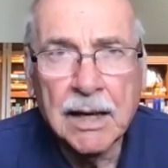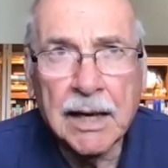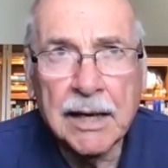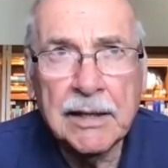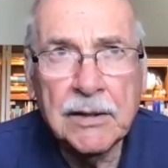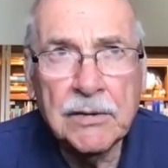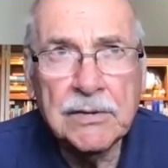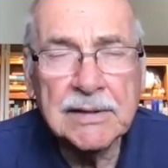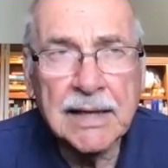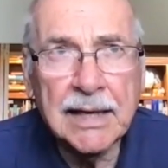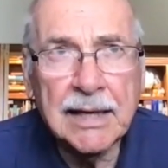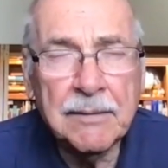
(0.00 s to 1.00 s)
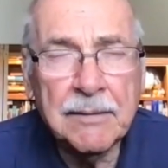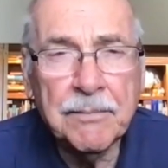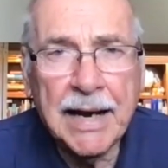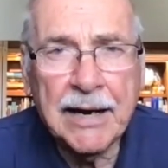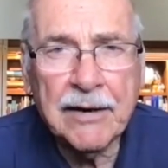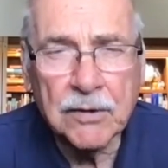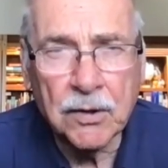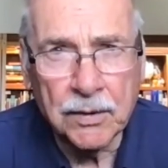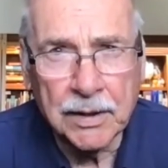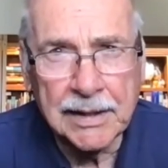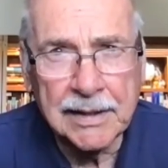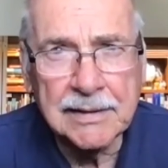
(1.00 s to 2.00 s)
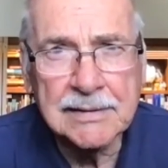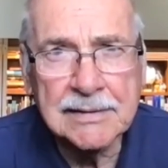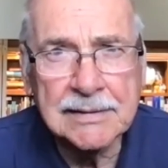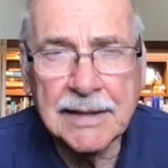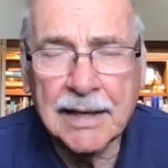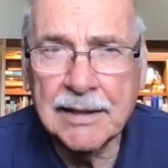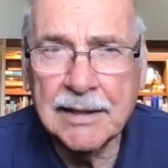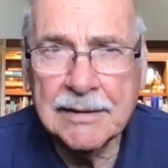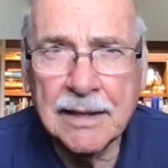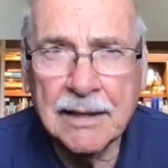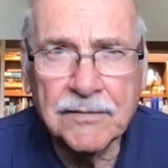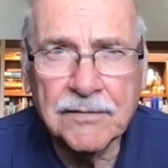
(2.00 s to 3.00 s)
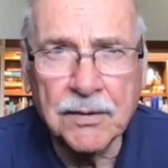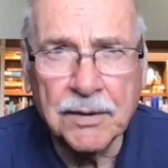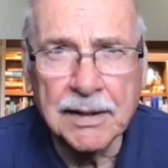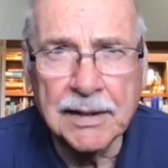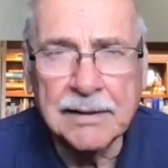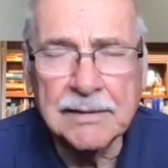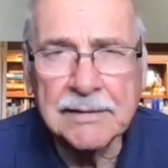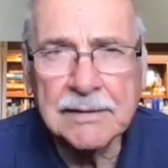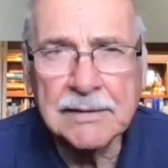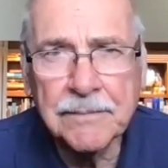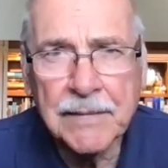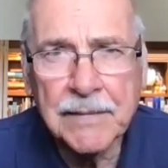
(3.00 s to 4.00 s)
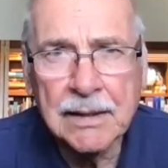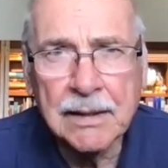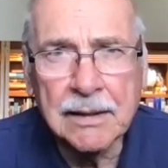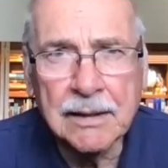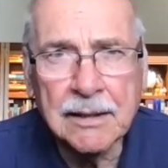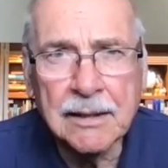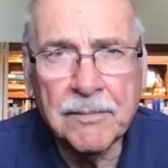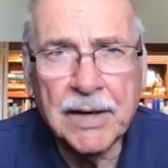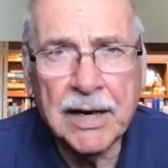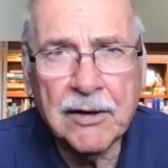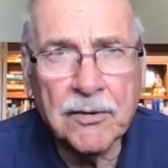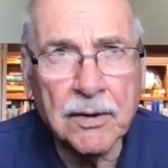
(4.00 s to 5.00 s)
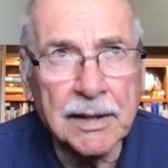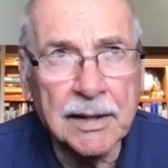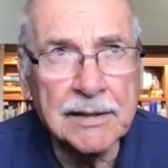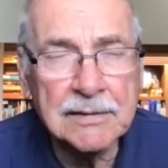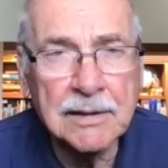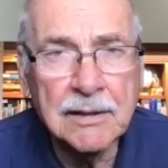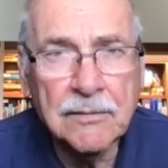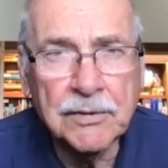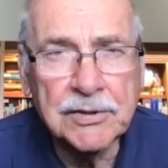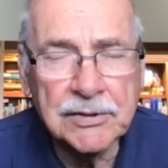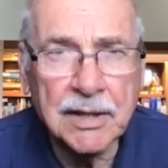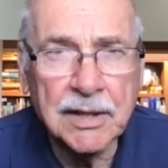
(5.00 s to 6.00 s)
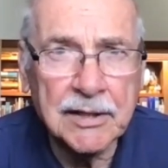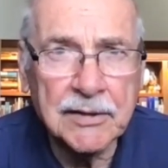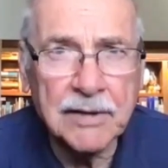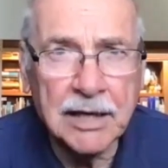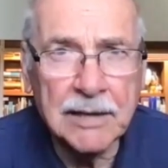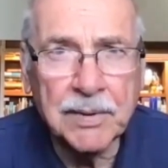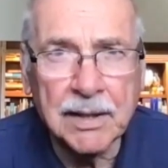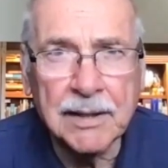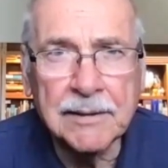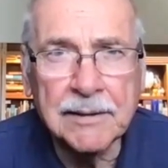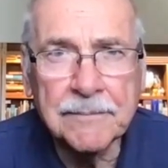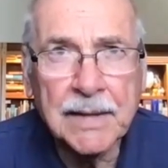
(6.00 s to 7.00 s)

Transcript: I use a macro lens, not a telephoto lens, a macro lens, which is on a tripod,